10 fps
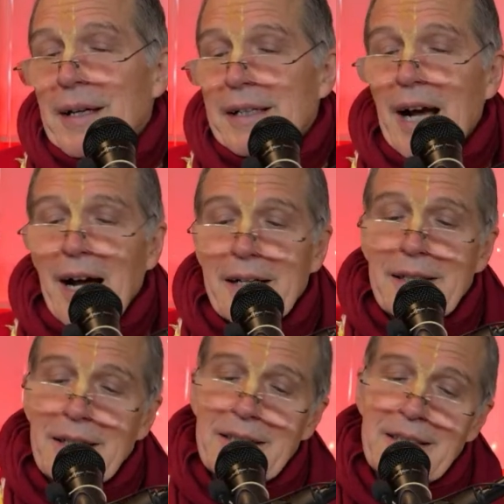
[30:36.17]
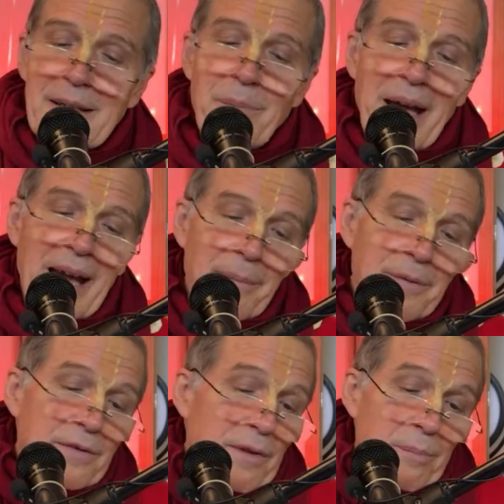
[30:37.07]
cartels, and
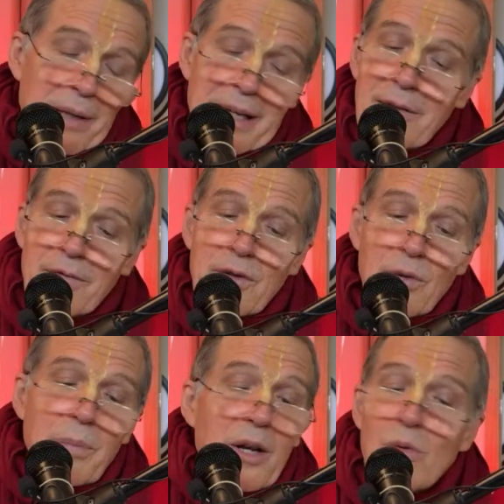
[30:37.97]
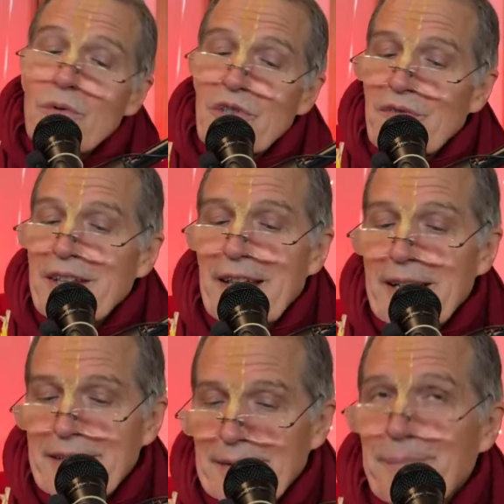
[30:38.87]
perhaps we bring a few balloons with
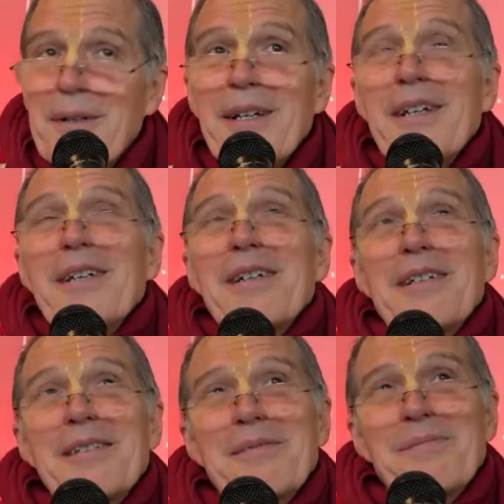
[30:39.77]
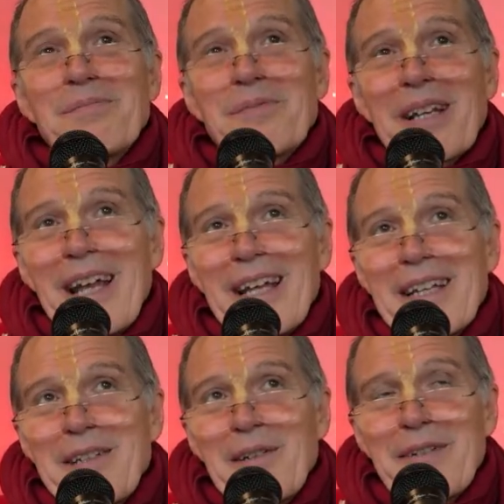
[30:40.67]
us. Um,
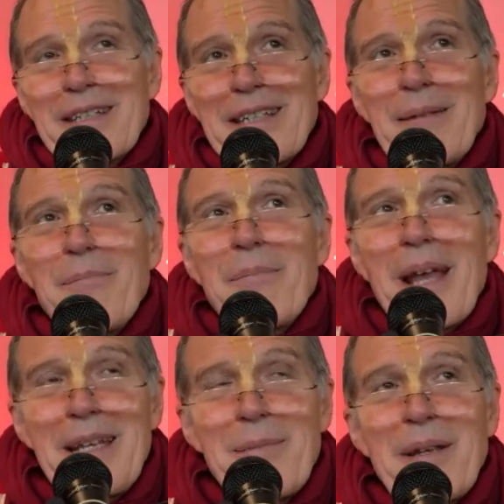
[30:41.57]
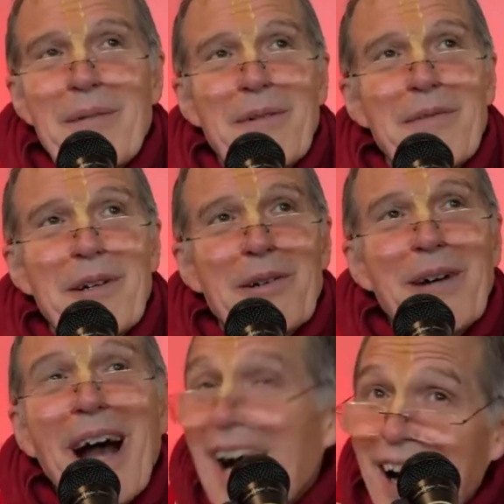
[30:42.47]
and you will see many people will go,
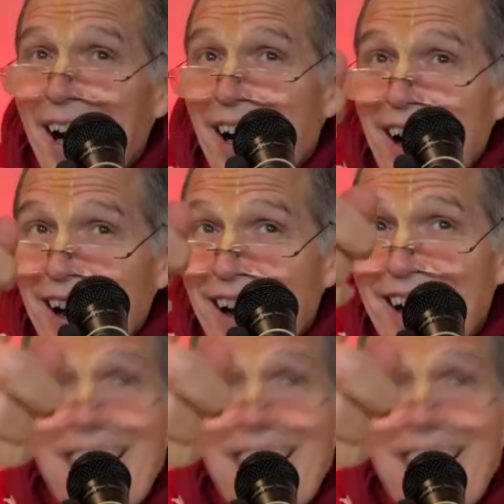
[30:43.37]
ha ha ha,